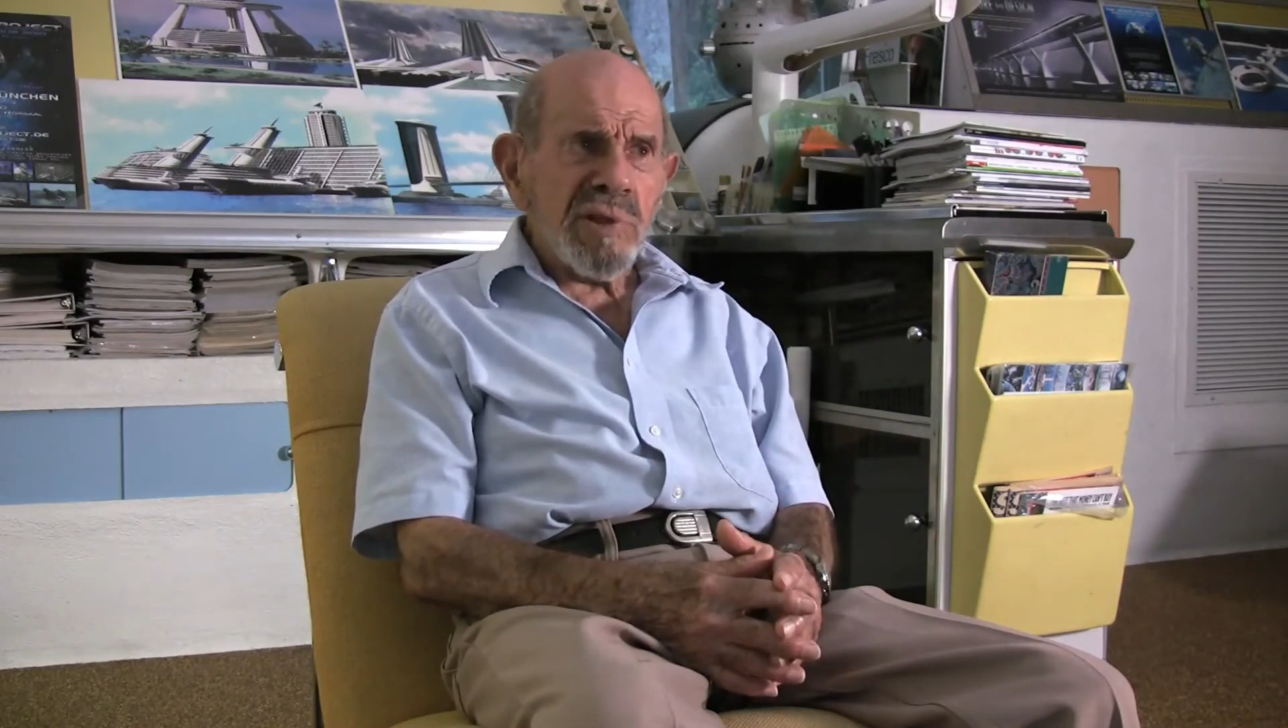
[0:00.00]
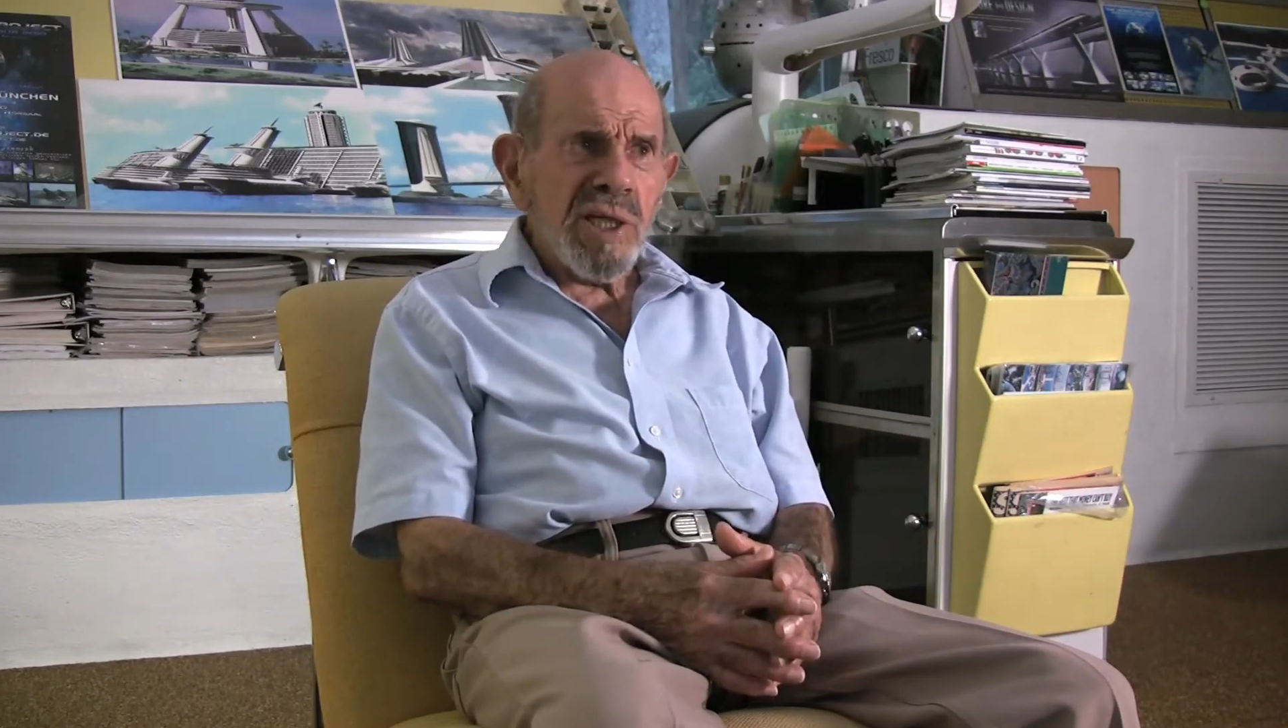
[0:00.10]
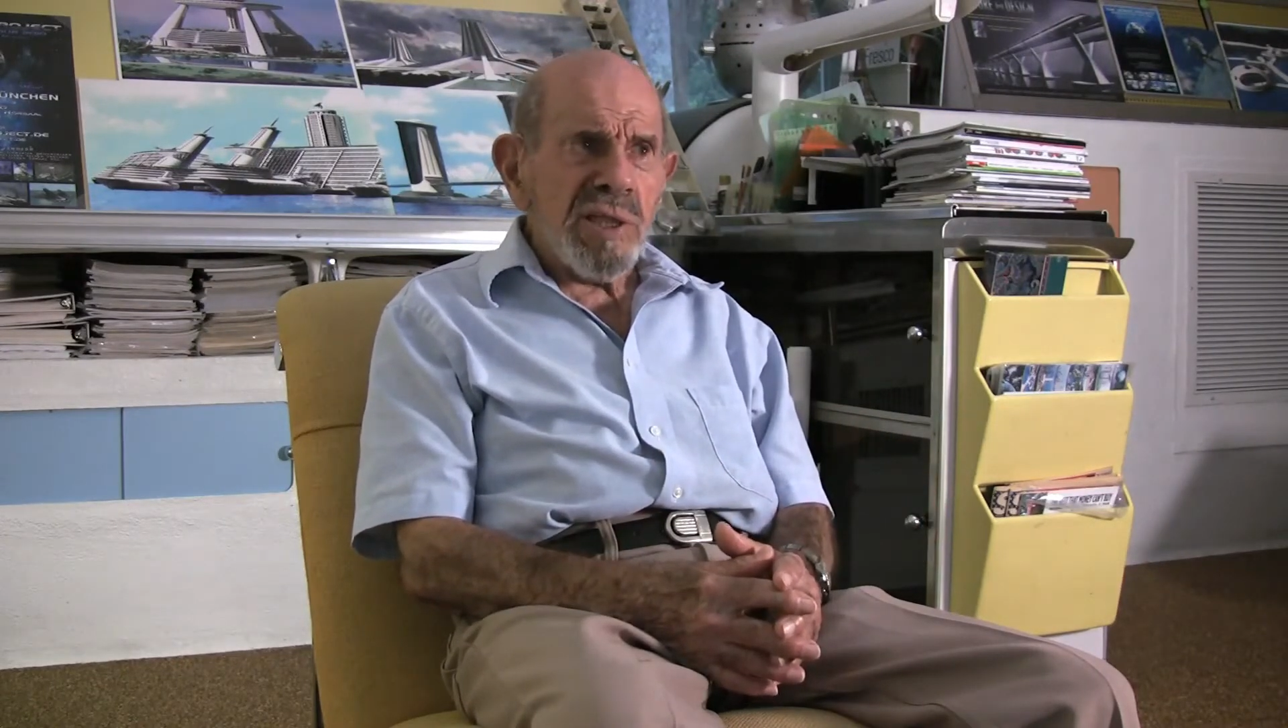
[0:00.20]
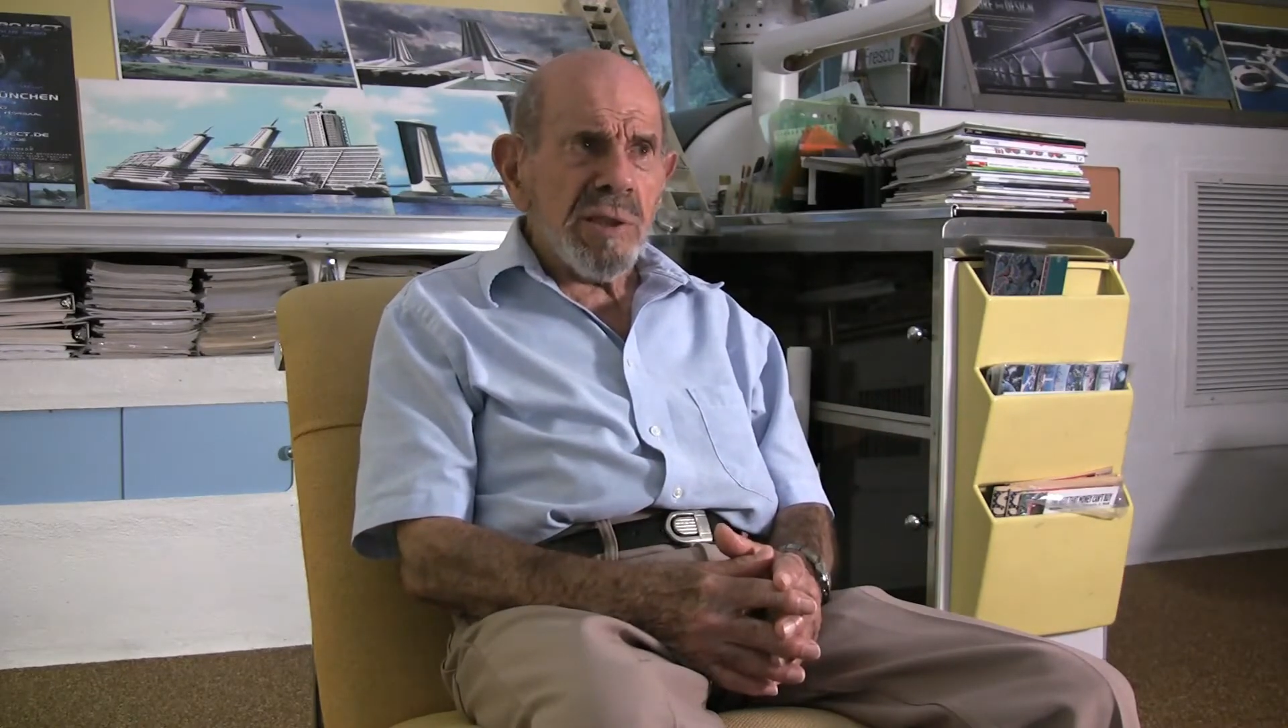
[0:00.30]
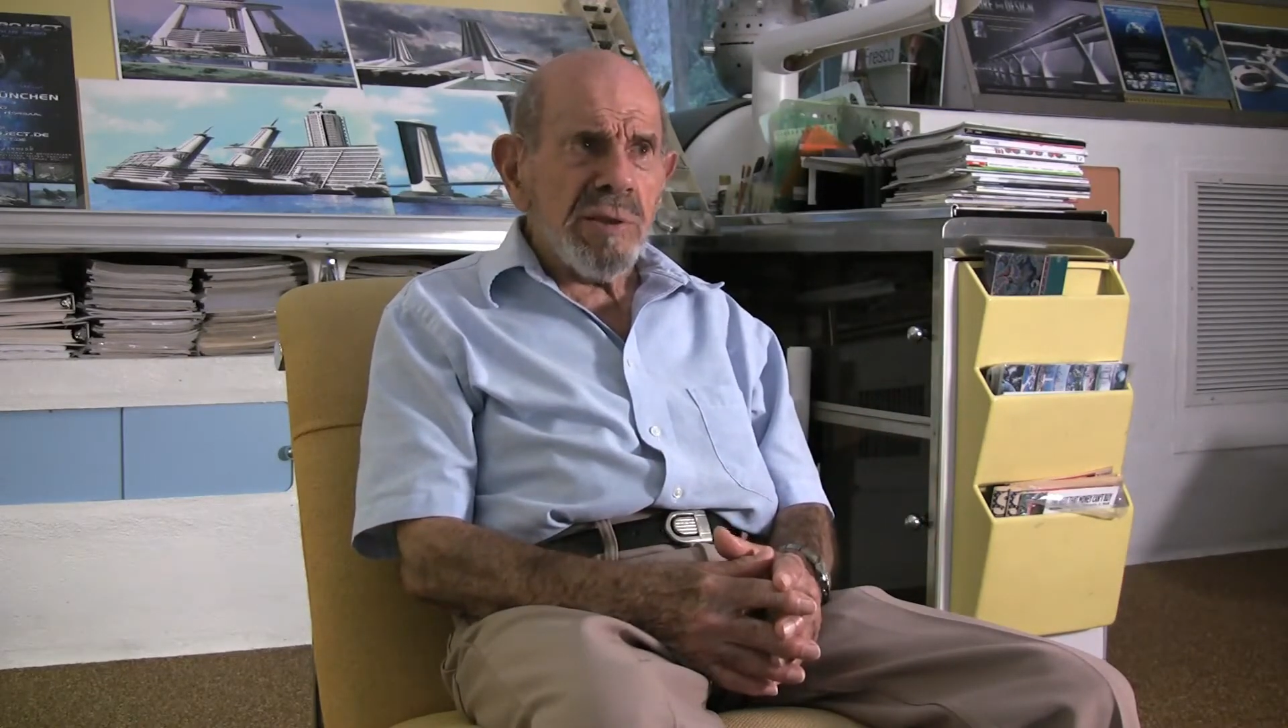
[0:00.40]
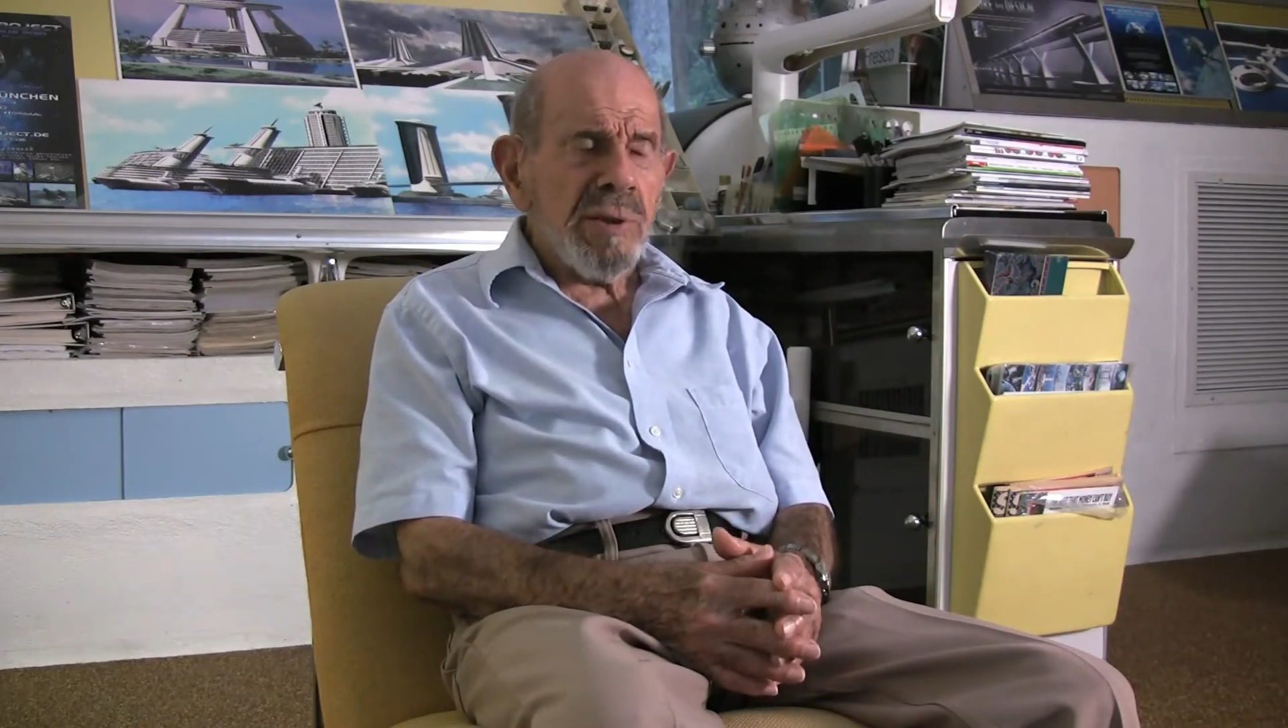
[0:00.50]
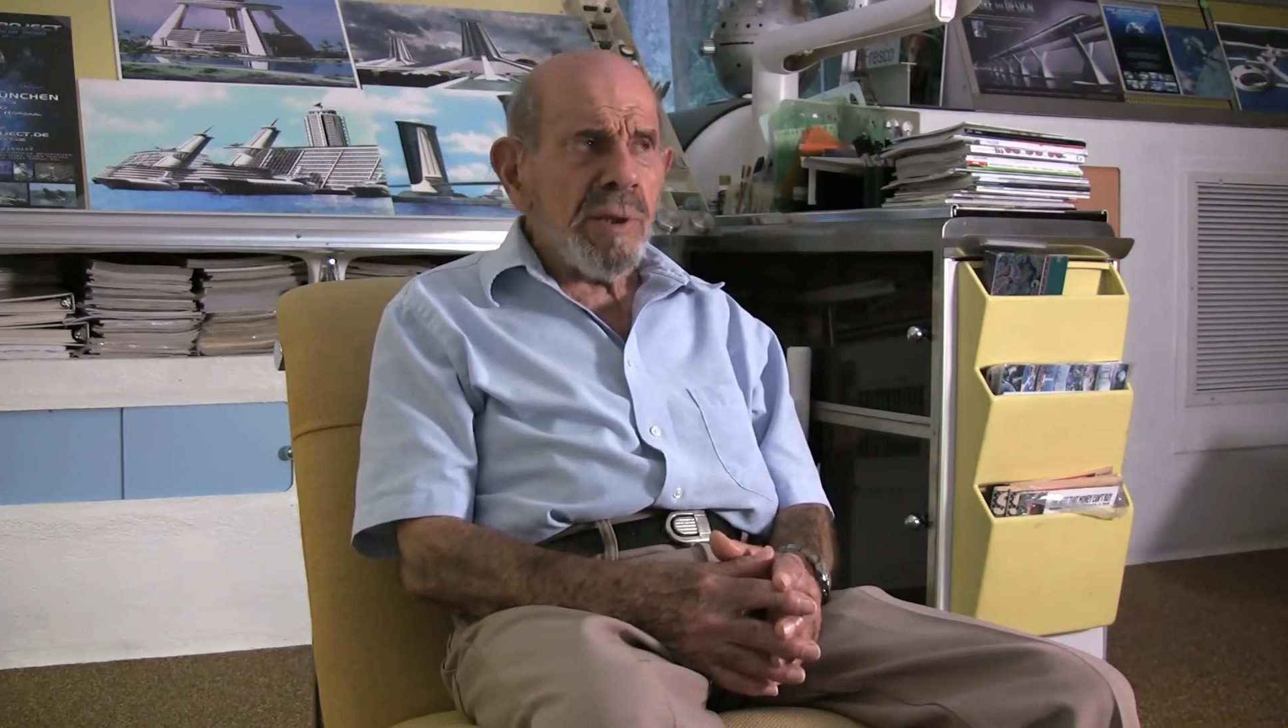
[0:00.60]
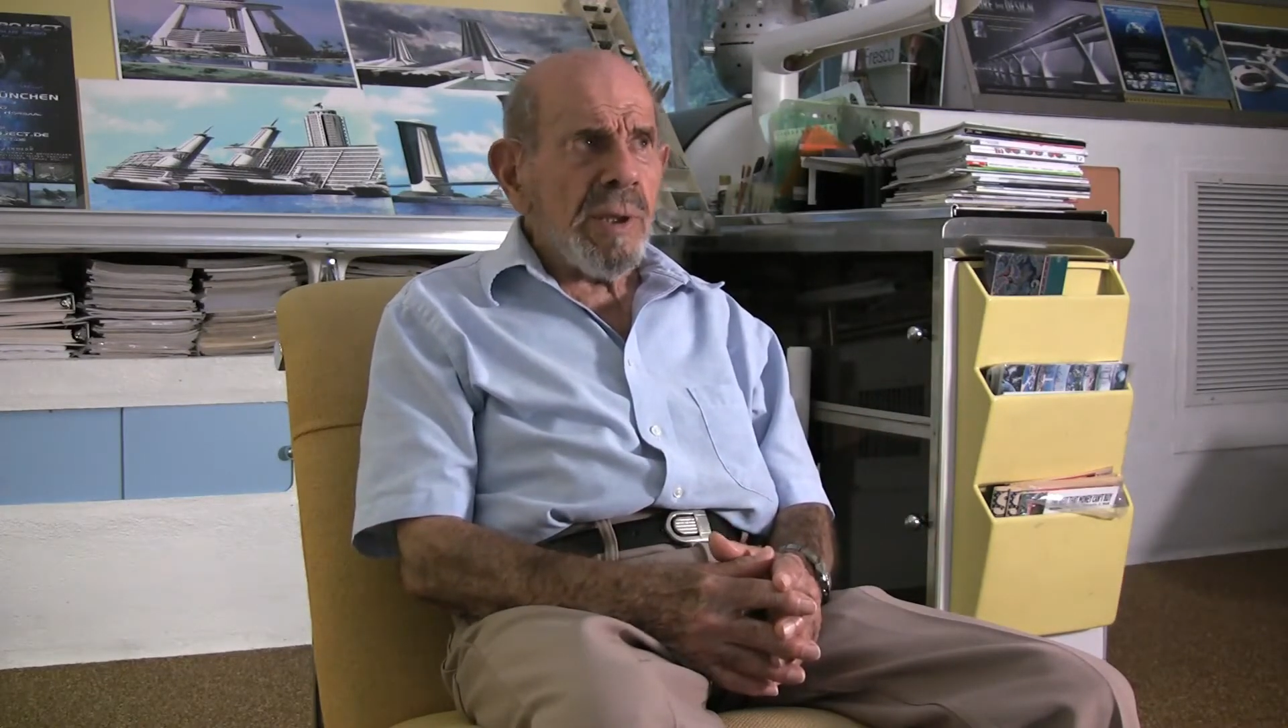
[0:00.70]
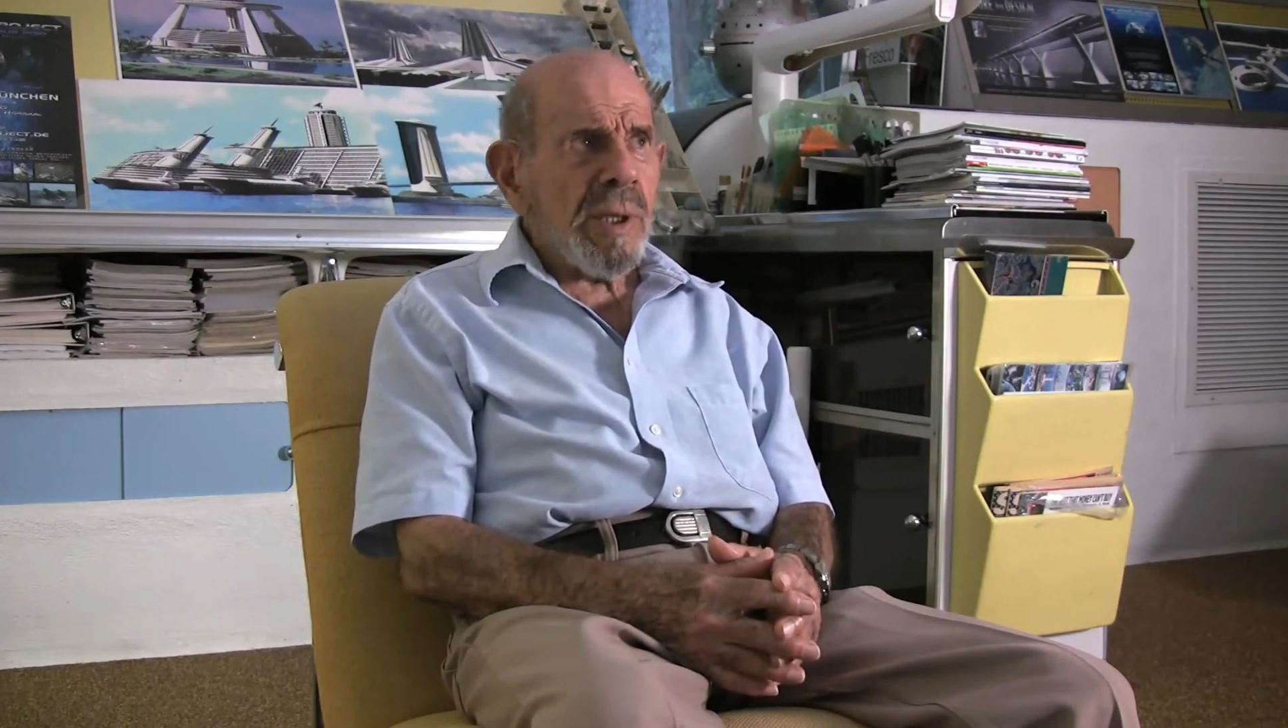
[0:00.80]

needed,